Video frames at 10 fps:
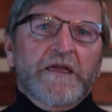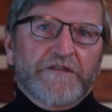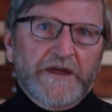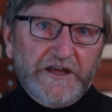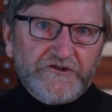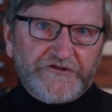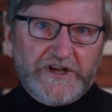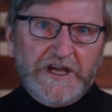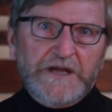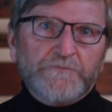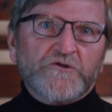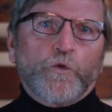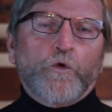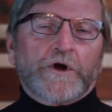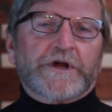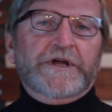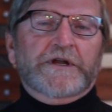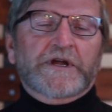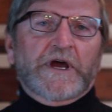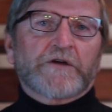then as teams working
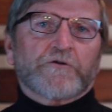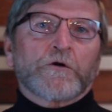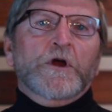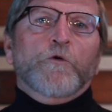together,